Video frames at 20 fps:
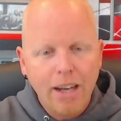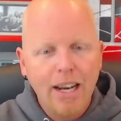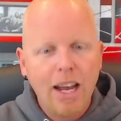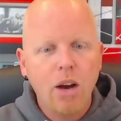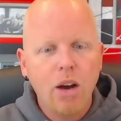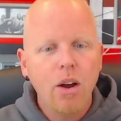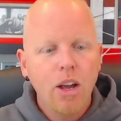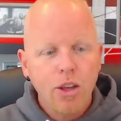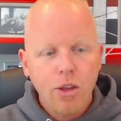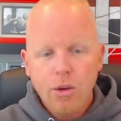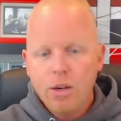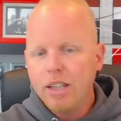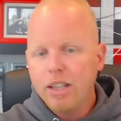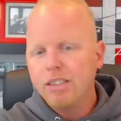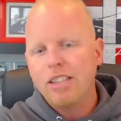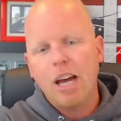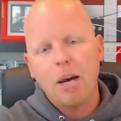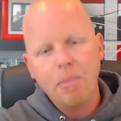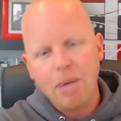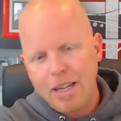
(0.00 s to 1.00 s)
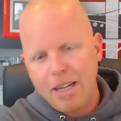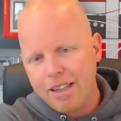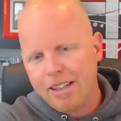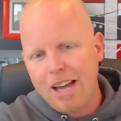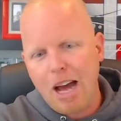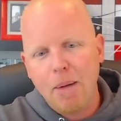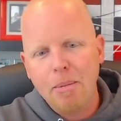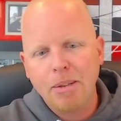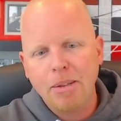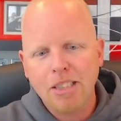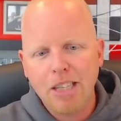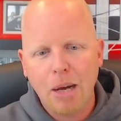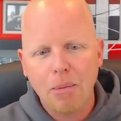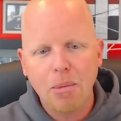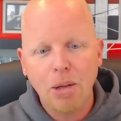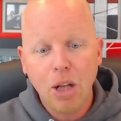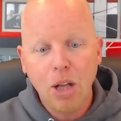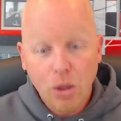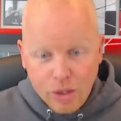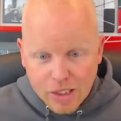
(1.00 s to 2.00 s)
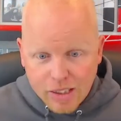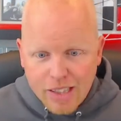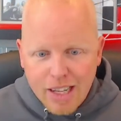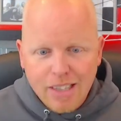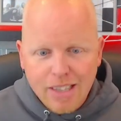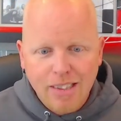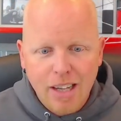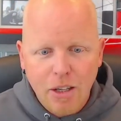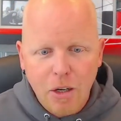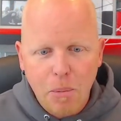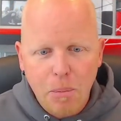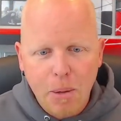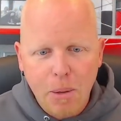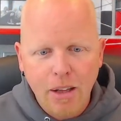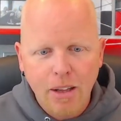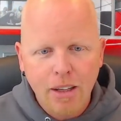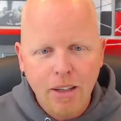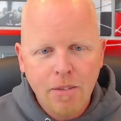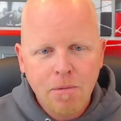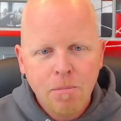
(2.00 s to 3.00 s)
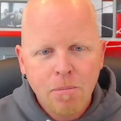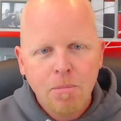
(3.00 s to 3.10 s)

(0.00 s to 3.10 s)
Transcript: Now, you can tell me in the comments down below, does that sound appealing?